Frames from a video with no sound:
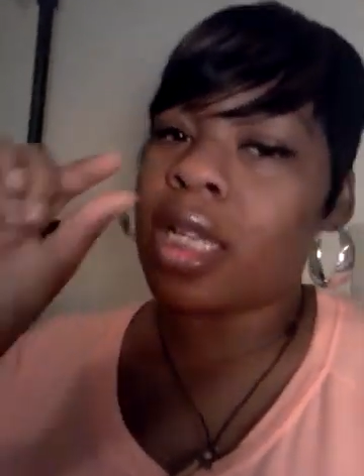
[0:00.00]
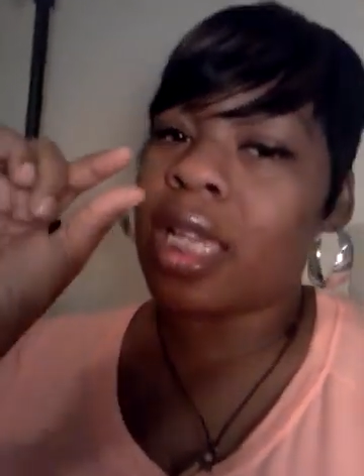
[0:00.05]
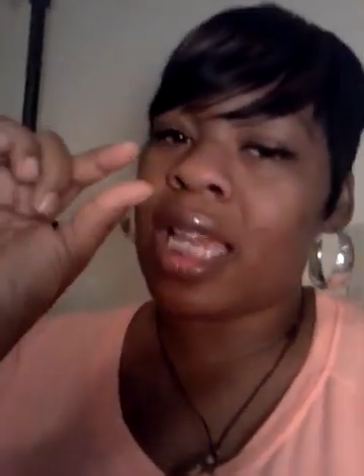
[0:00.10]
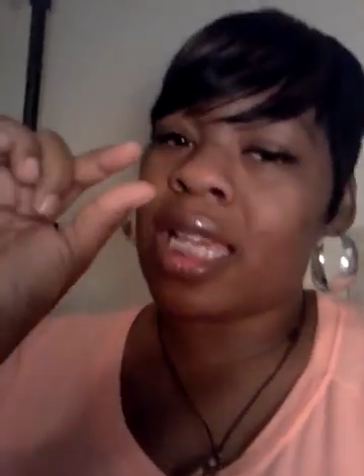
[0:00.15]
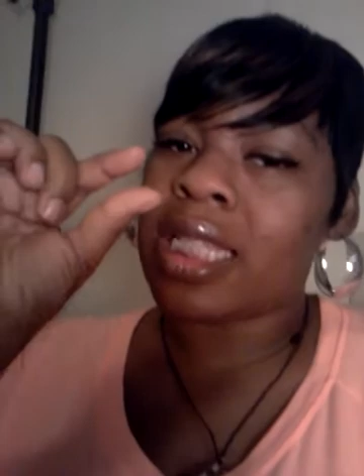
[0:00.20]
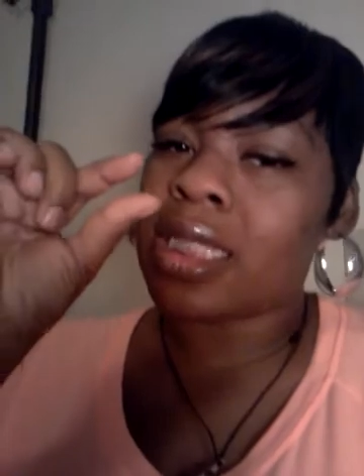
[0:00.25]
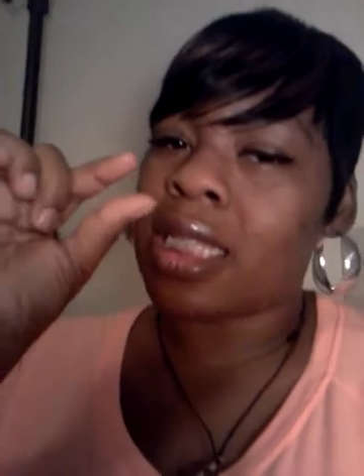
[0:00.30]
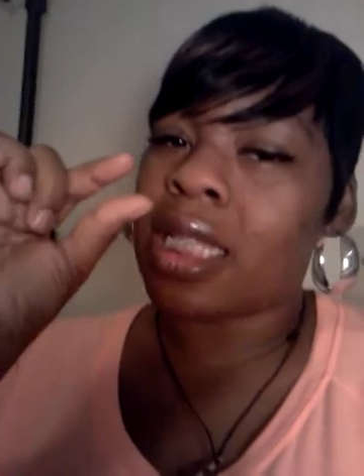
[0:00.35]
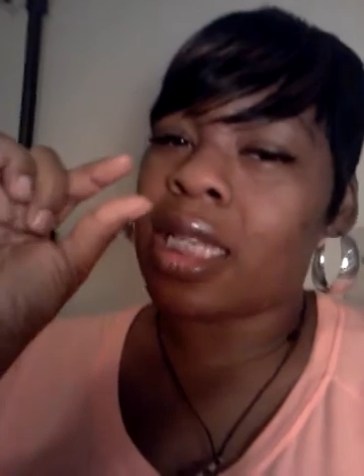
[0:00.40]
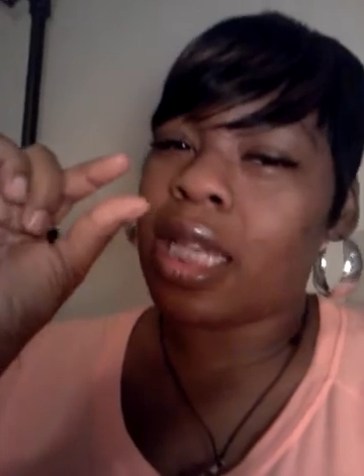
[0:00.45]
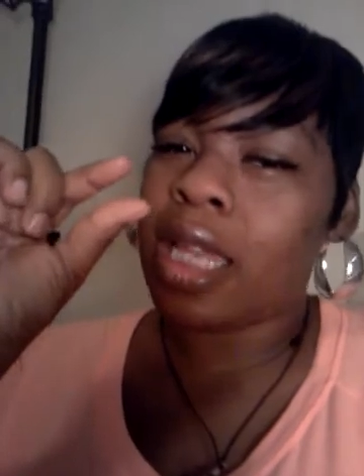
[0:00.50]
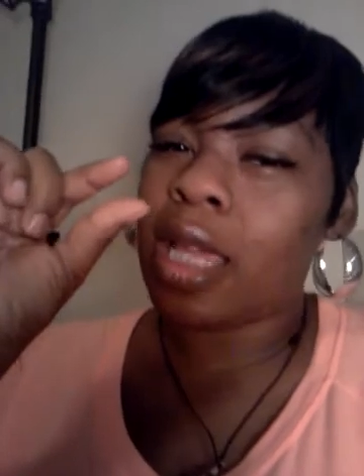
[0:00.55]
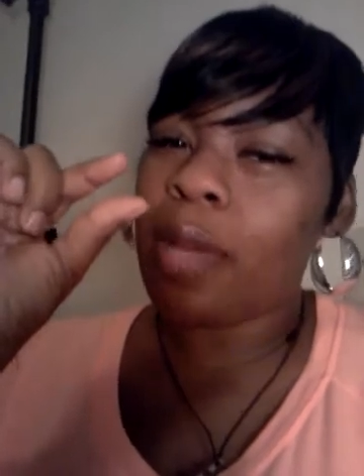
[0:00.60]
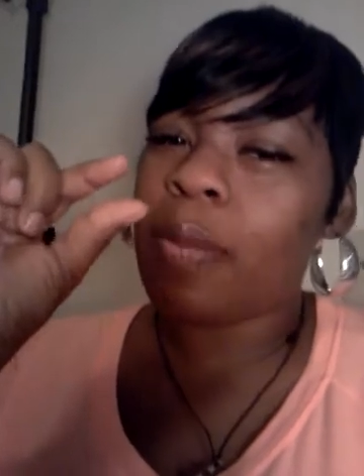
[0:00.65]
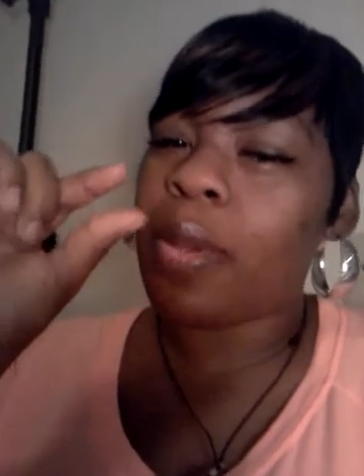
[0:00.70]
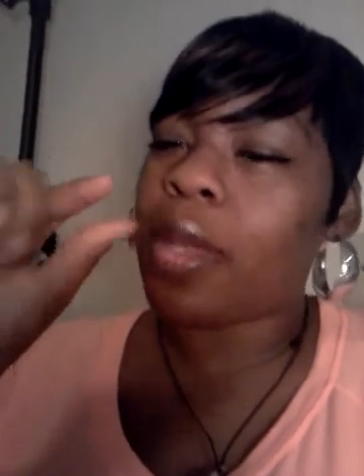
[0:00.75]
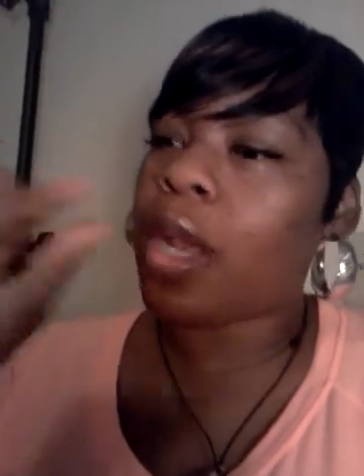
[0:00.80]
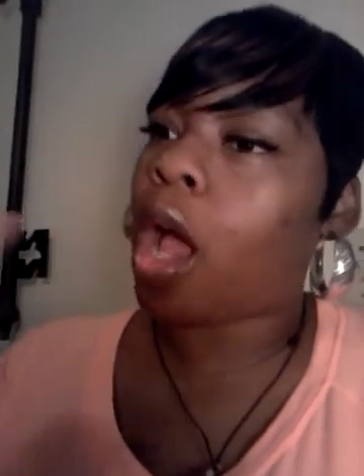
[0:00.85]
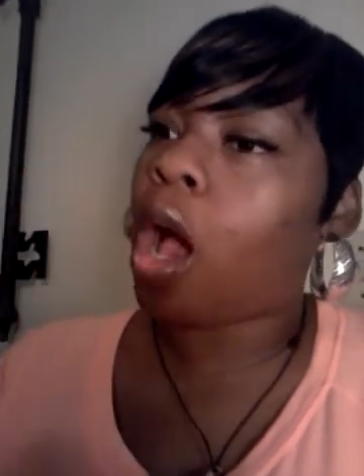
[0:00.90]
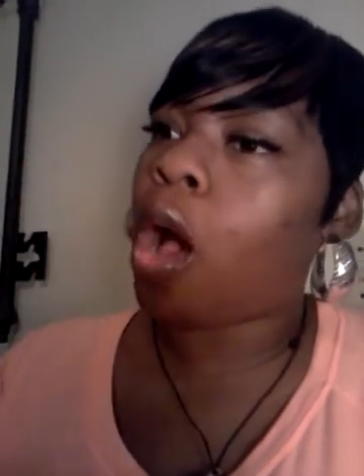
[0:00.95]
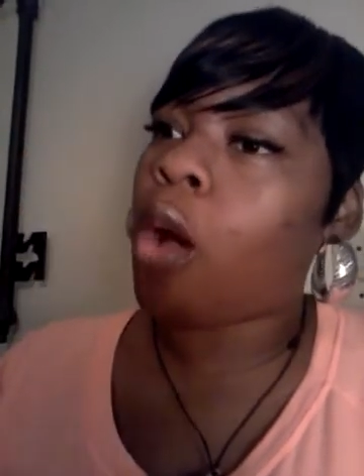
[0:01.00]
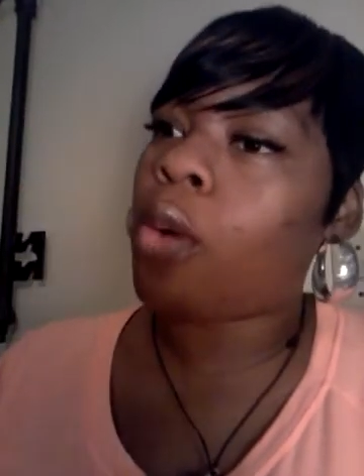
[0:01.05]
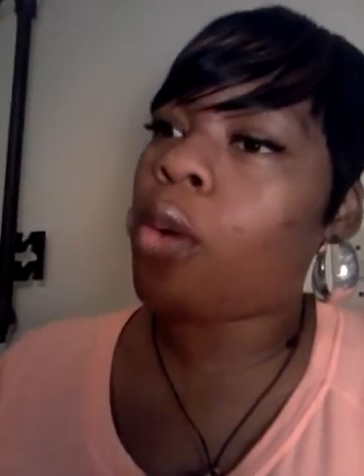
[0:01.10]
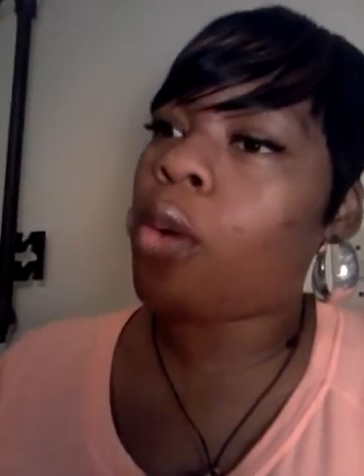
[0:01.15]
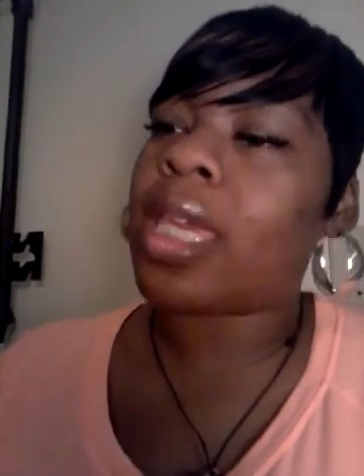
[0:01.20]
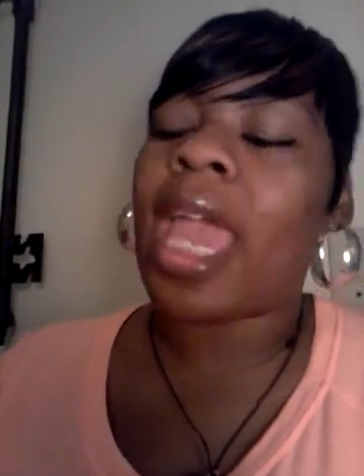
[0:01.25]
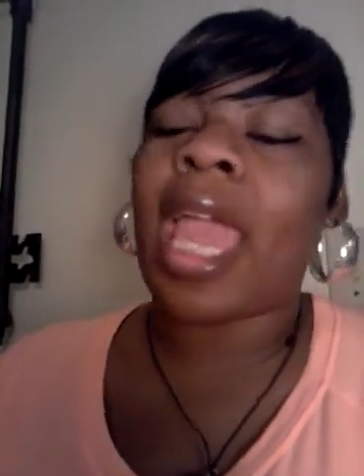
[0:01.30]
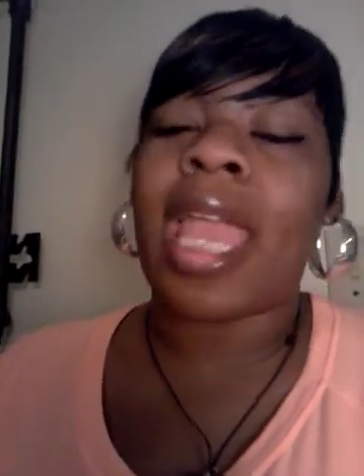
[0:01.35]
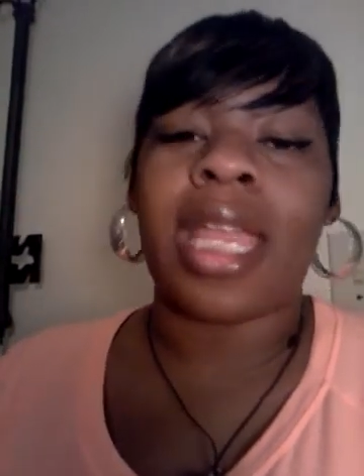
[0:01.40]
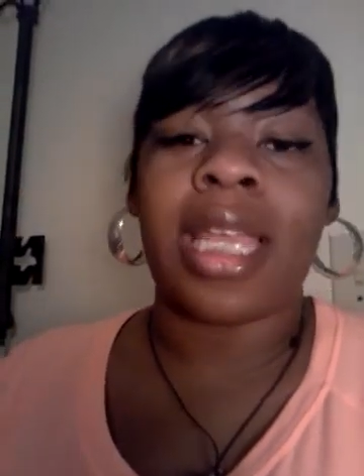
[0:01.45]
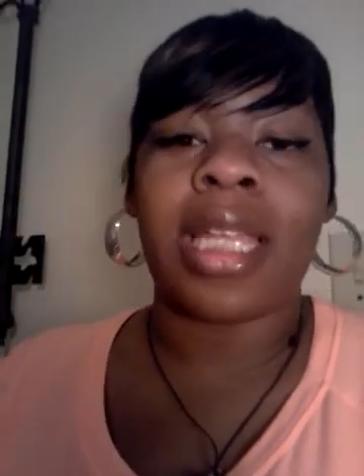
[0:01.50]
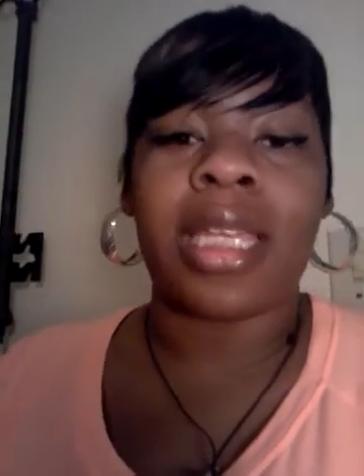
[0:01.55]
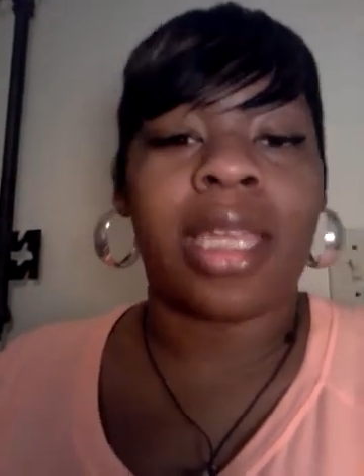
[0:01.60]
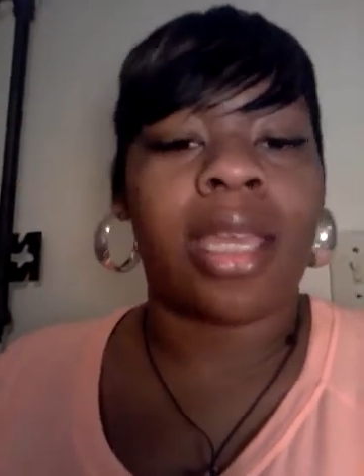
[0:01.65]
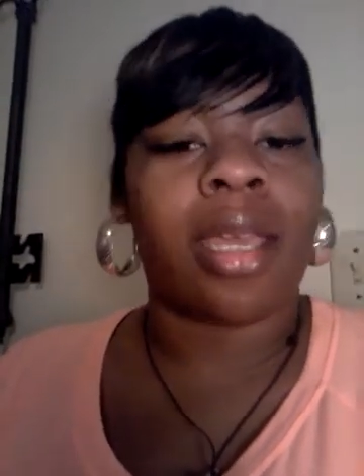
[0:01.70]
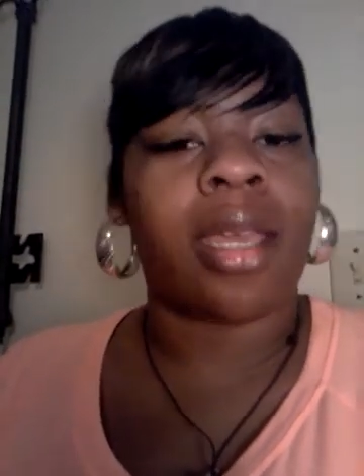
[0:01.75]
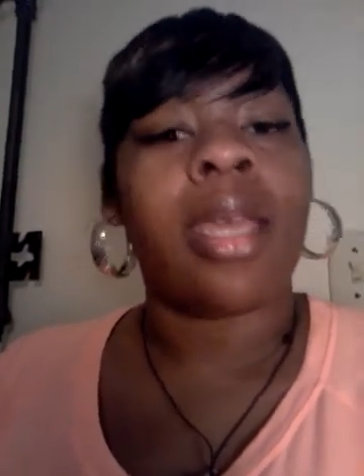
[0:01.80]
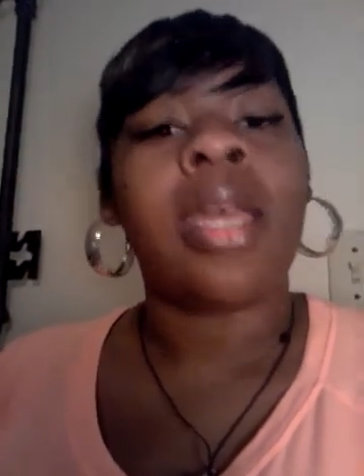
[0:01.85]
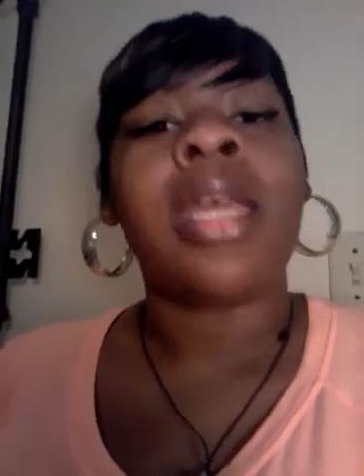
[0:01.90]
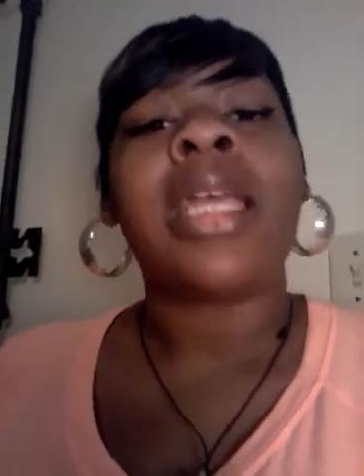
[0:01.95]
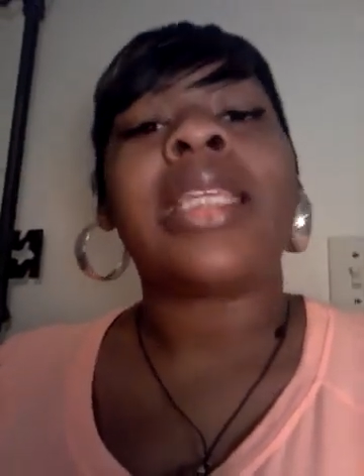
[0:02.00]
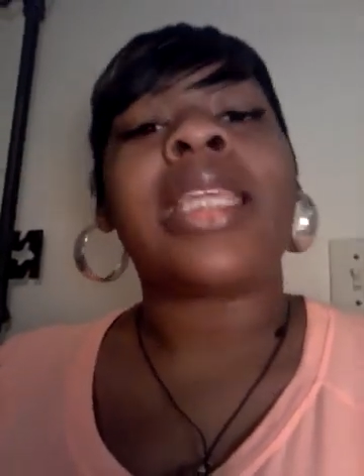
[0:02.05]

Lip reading: it's a little bit of okay in there